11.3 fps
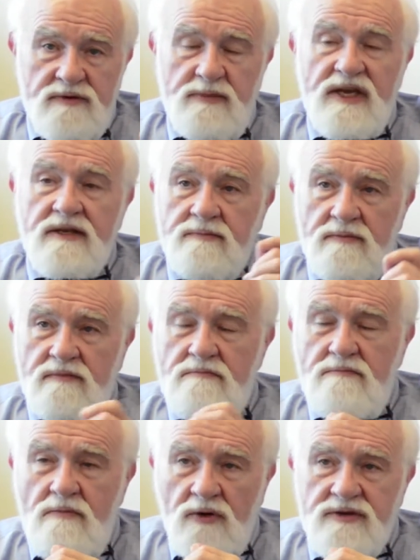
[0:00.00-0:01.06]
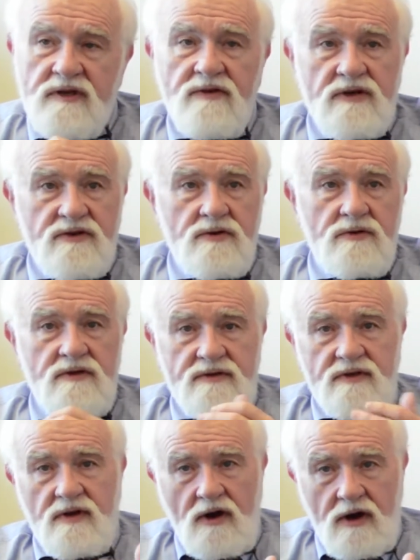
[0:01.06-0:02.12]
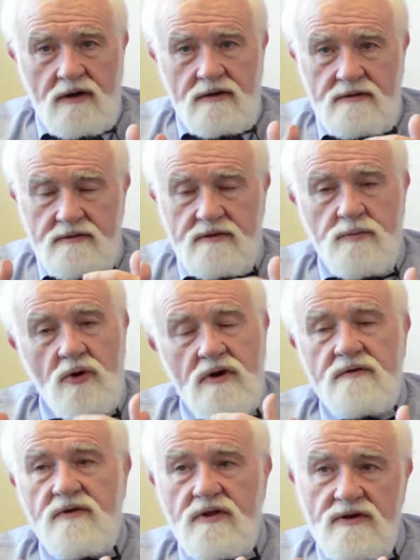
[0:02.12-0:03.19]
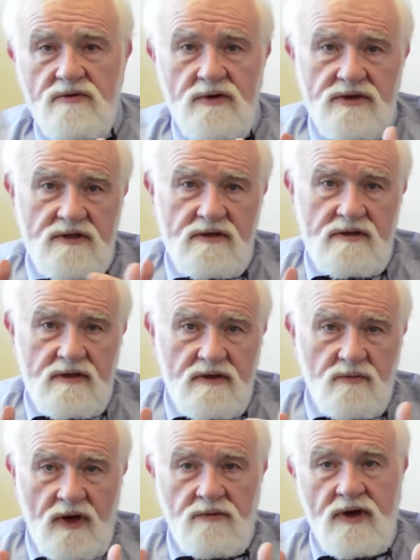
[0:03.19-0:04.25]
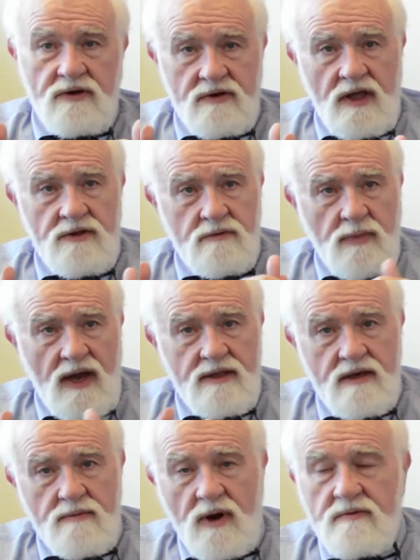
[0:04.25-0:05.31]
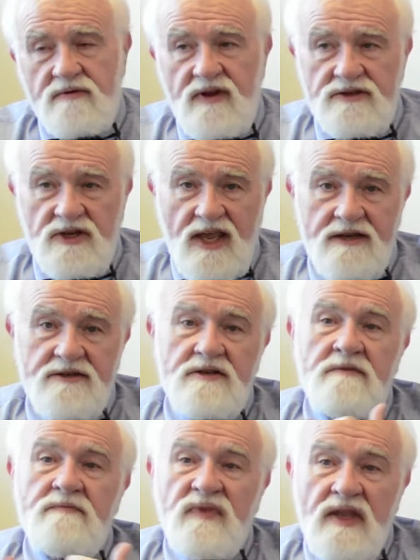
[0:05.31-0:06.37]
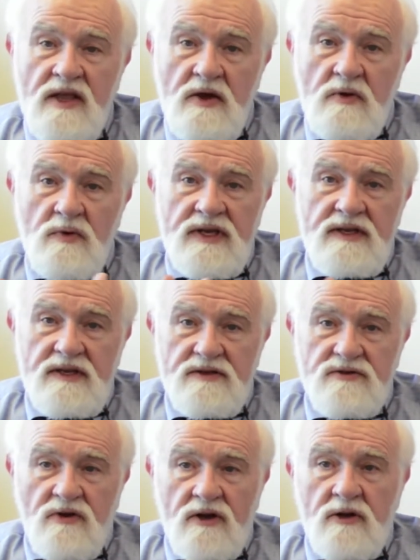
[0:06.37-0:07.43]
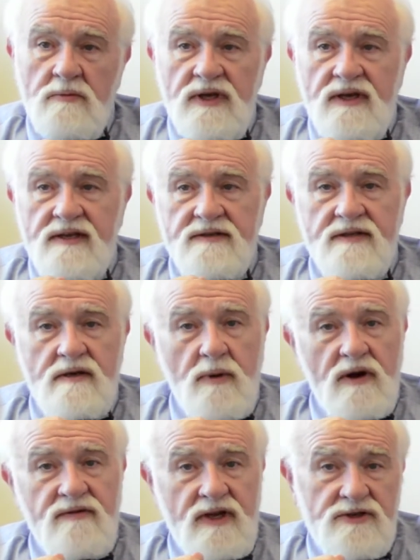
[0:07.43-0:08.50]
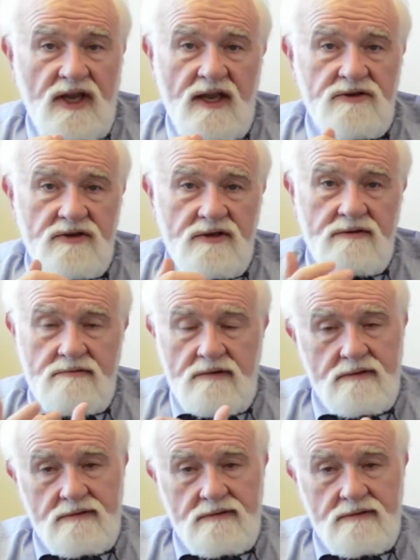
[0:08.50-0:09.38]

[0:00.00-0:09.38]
because most of our students are supported for their tuition in one way or another by the Department of Education, we struggle because the Department of Education,